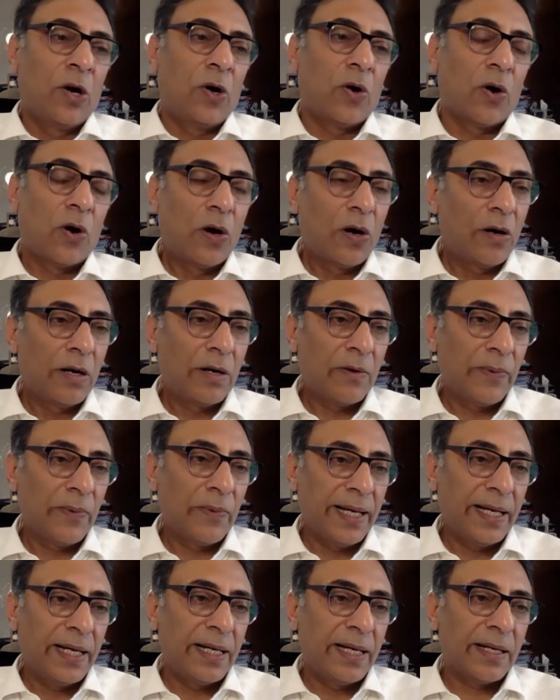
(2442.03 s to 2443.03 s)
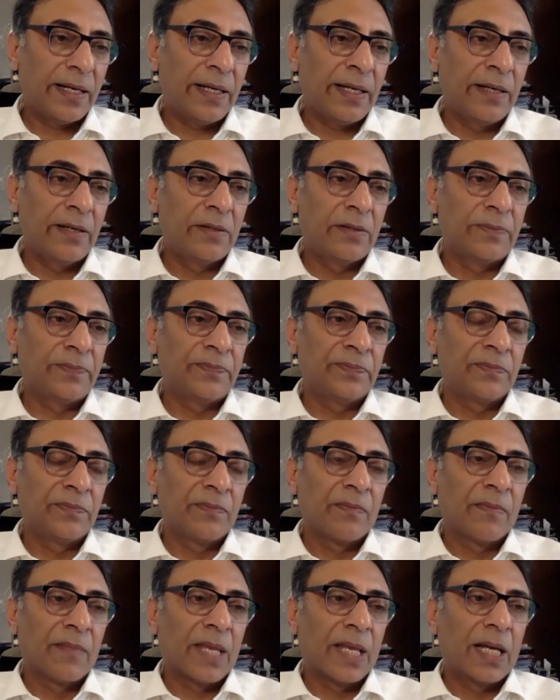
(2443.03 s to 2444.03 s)
Or where
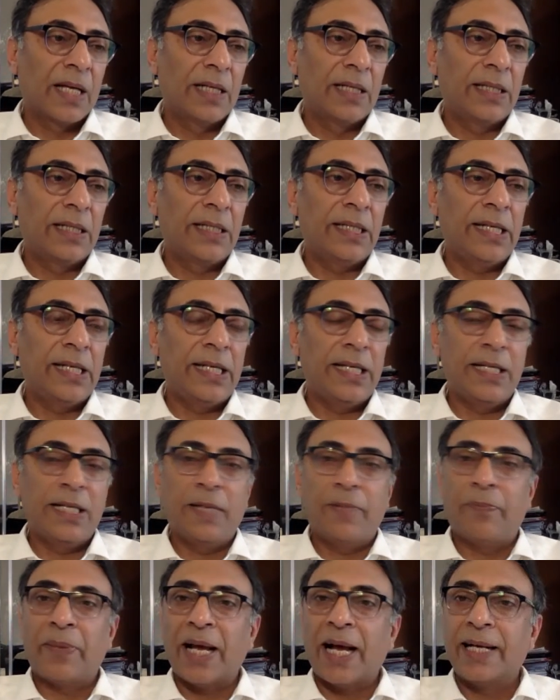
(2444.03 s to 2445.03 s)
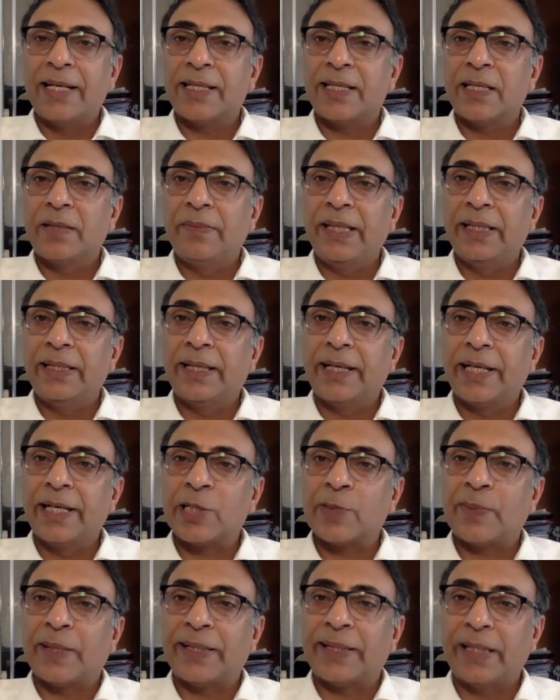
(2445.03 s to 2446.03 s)
the plan doesn't meet their
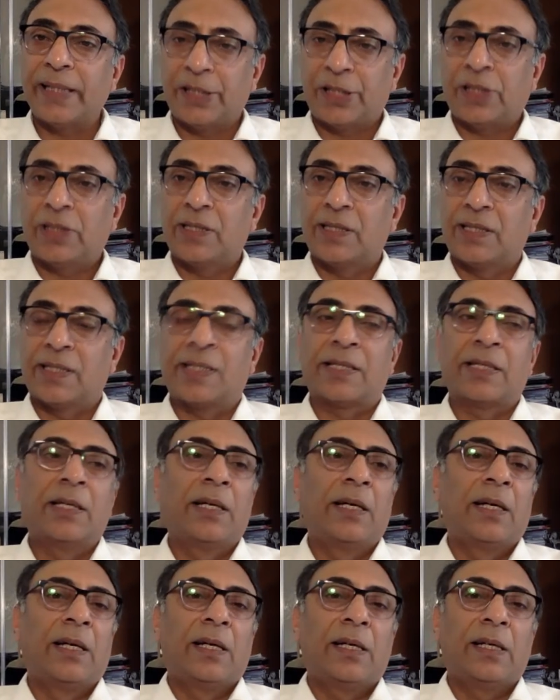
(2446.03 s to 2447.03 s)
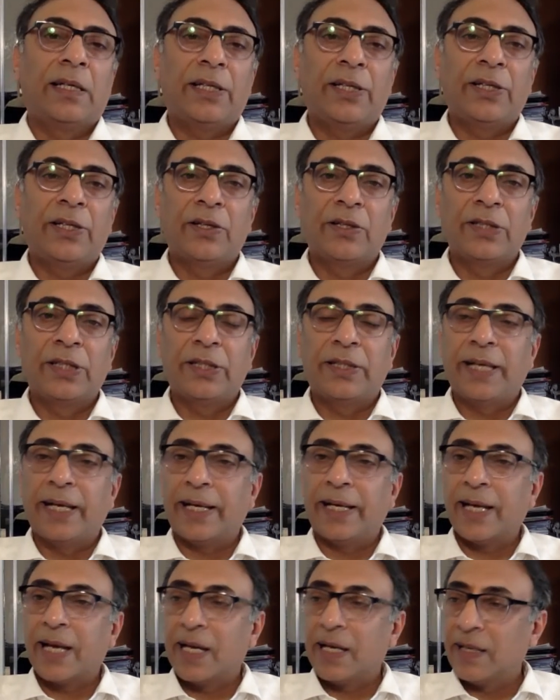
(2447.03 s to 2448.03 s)
expectations, they
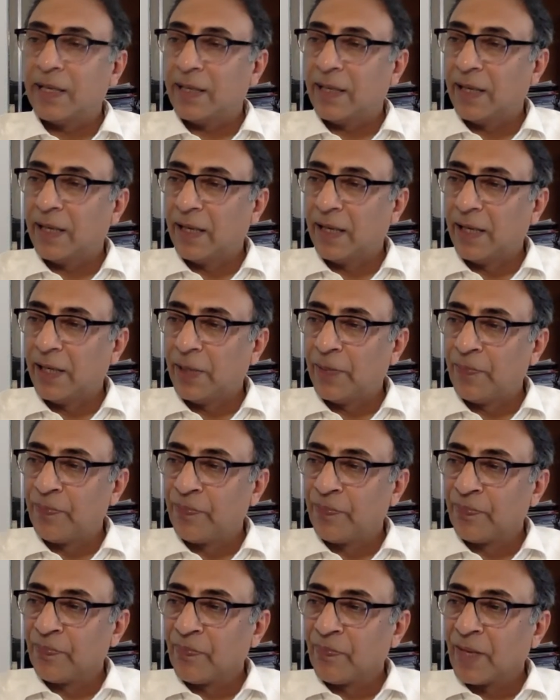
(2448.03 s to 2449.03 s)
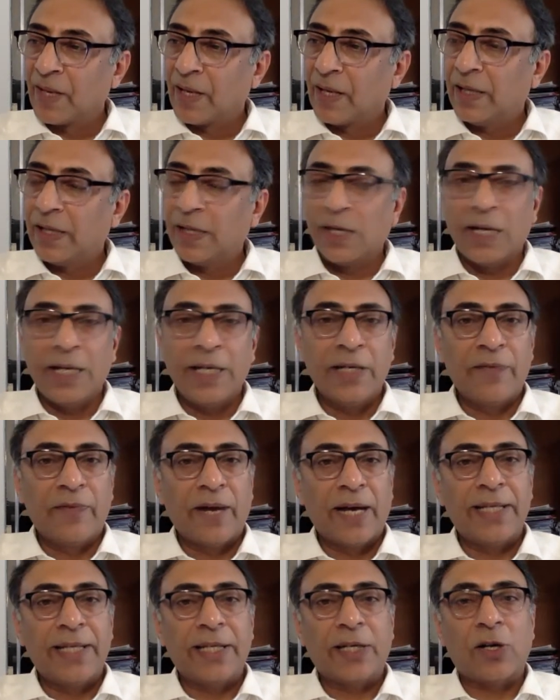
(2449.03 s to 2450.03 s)
can
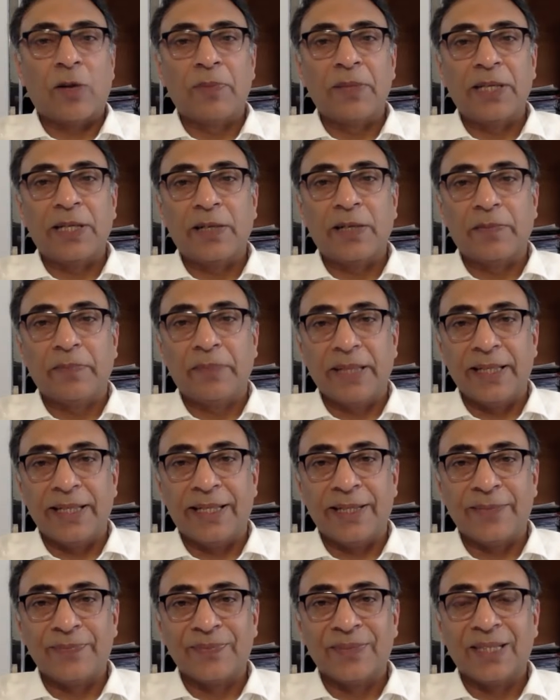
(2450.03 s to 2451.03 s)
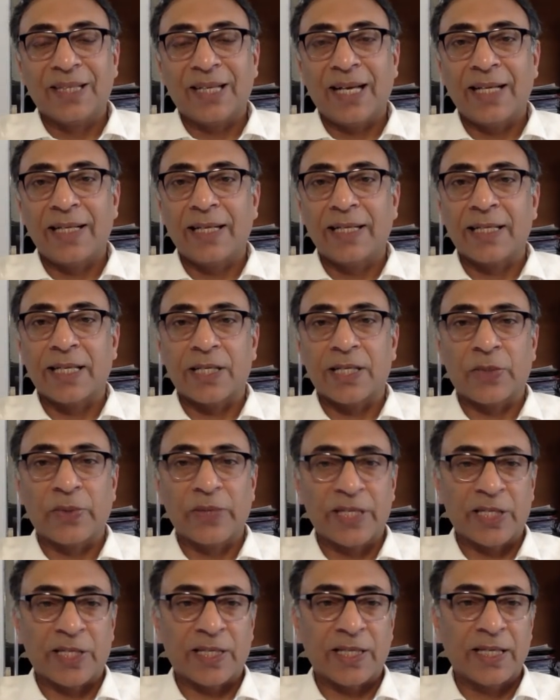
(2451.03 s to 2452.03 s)
invite a competitive bid, and it's a
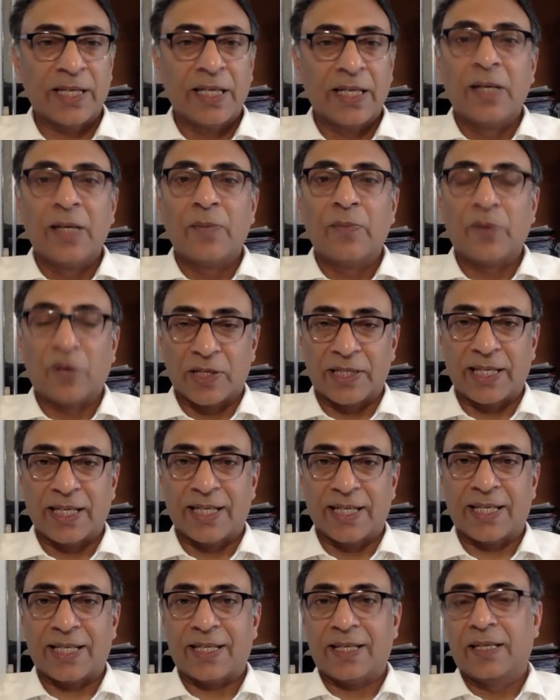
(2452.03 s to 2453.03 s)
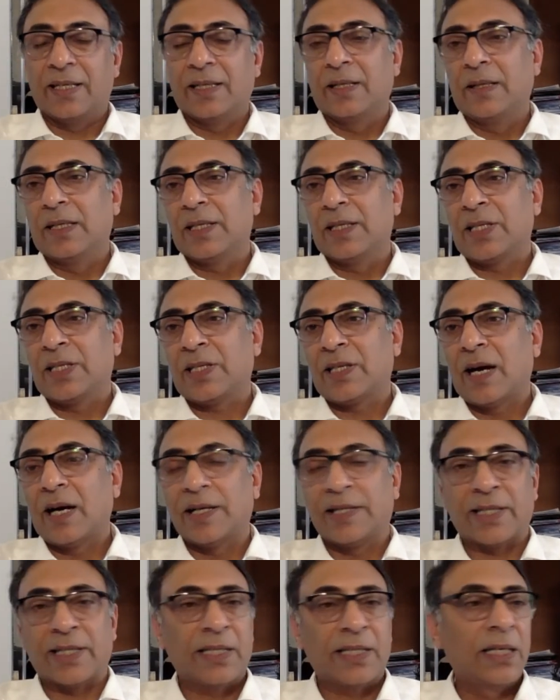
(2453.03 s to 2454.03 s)
Swiss process
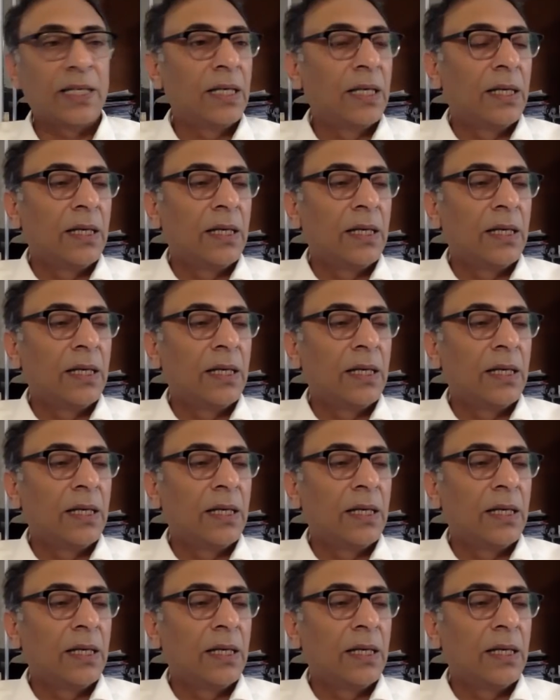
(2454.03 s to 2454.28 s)
starts.